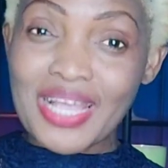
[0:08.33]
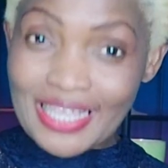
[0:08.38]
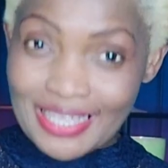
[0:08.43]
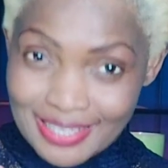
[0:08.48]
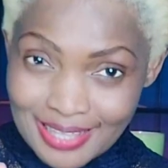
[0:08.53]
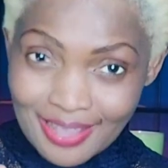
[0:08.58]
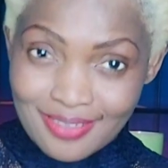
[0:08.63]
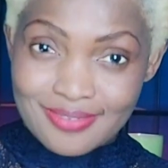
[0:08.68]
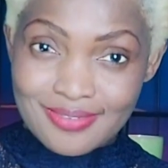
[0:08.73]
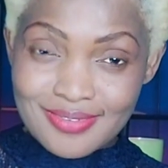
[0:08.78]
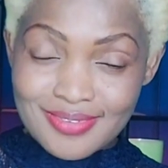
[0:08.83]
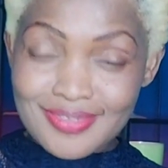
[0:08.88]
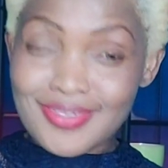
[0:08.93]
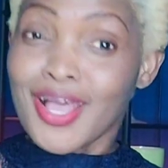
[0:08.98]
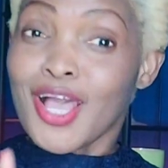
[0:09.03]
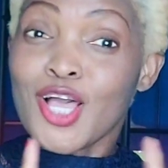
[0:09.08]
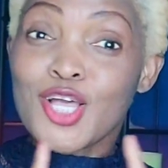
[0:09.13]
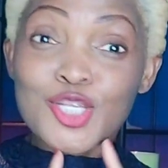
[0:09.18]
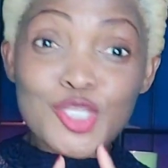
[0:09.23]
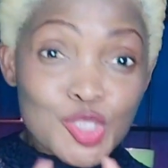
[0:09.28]
Yes.
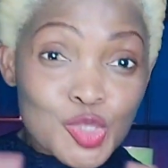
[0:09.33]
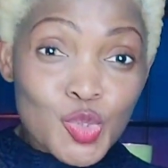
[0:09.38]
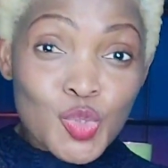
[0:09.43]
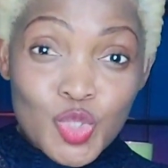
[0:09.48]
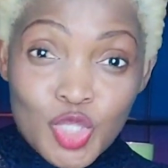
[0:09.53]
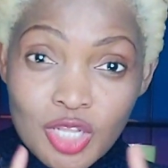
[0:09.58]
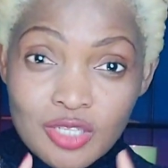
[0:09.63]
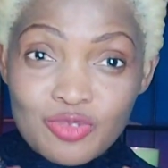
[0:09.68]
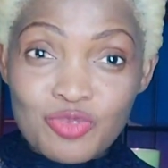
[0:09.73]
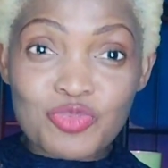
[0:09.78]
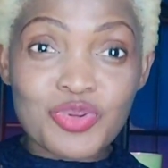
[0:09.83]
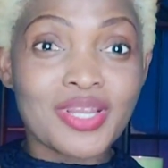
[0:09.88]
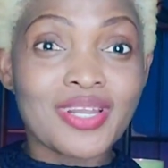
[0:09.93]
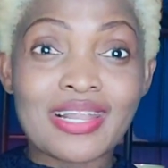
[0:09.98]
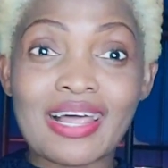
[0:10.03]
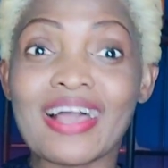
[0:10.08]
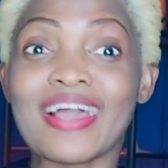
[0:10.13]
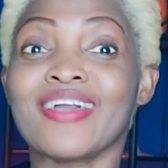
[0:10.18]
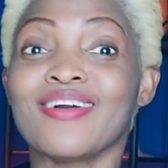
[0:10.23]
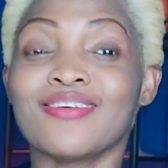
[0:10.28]
Do not
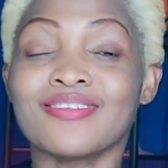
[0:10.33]
rely